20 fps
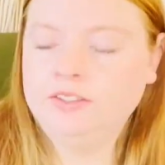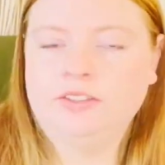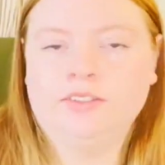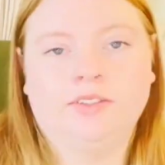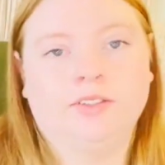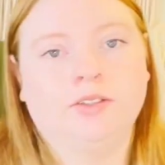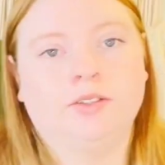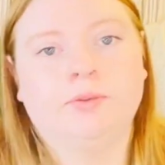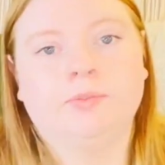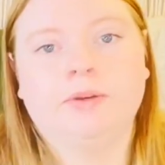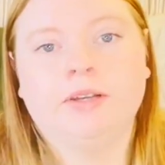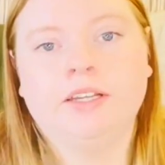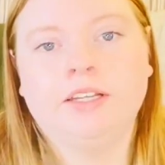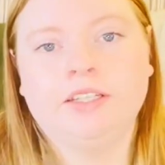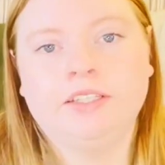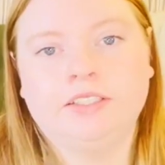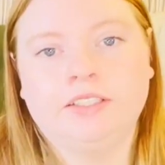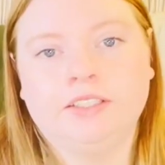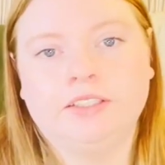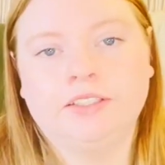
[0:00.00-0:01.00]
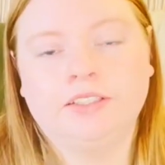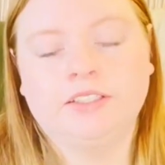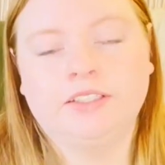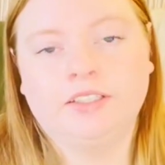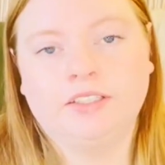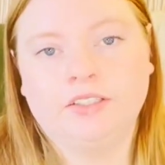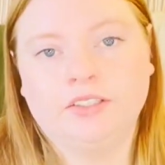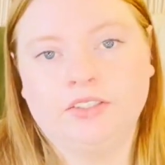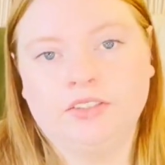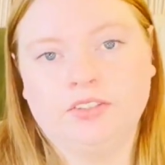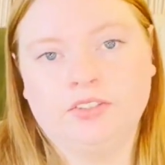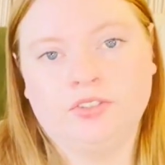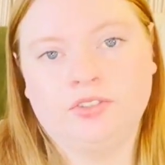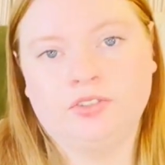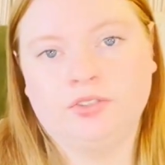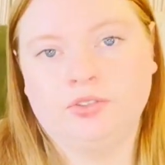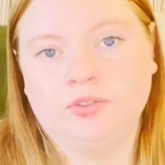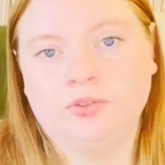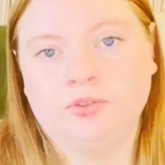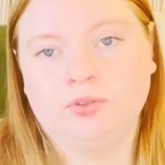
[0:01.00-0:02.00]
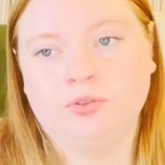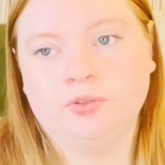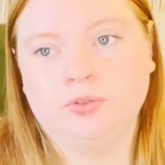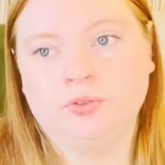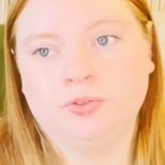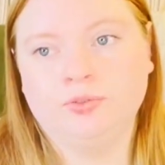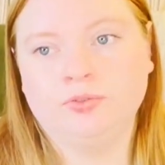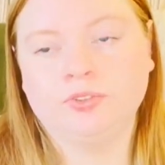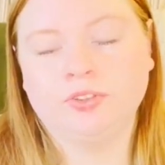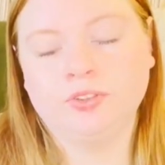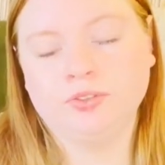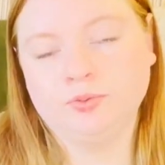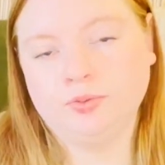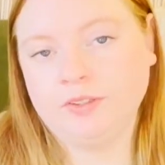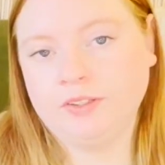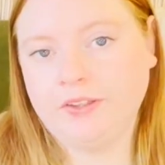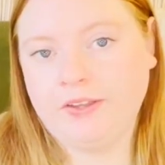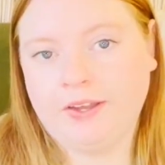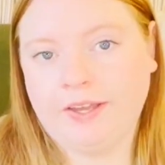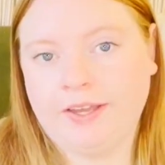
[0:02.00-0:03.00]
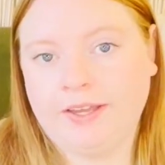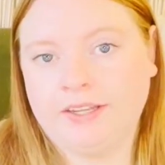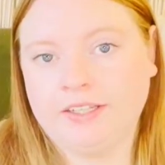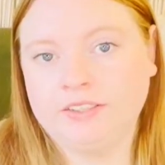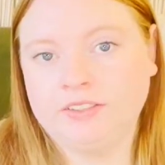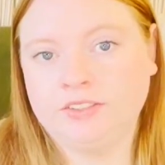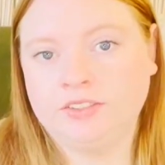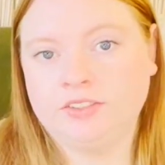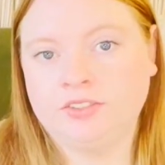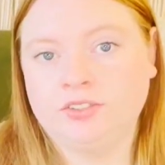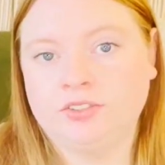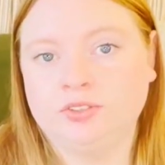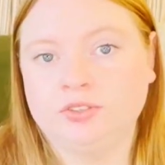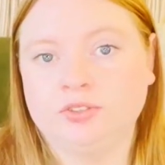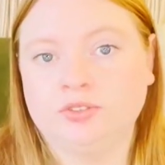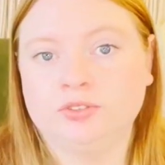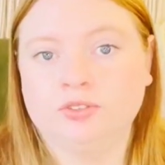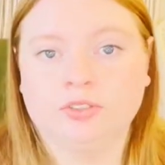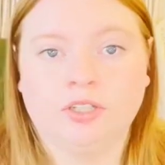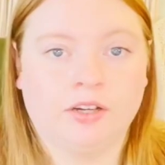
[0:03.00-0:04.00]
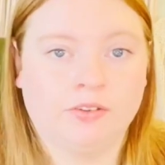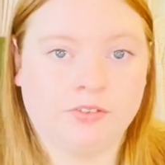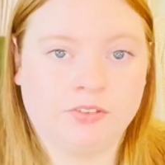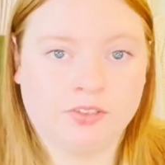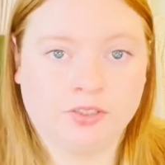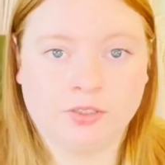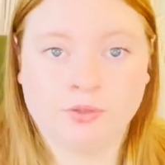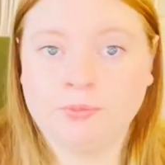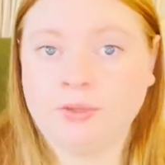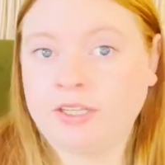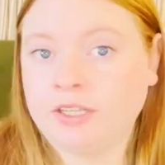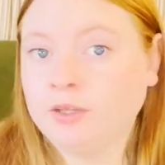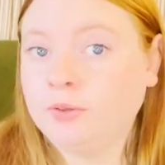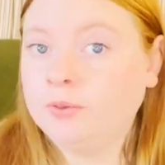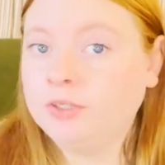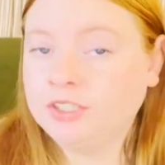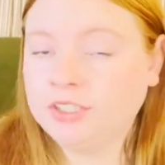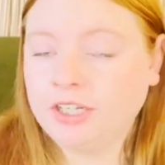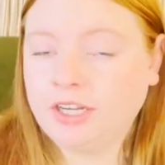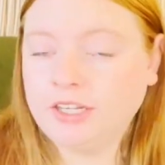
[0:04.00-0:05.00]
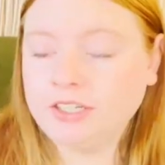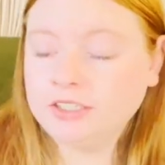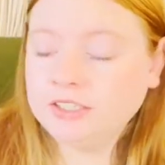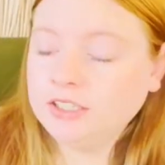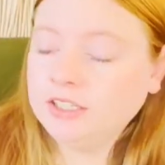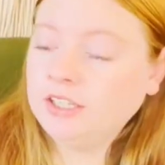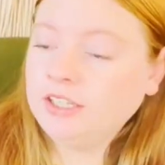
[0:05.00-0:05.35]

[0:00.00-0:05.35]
So my idea is to first, with the hat, to obviously make a witch hat,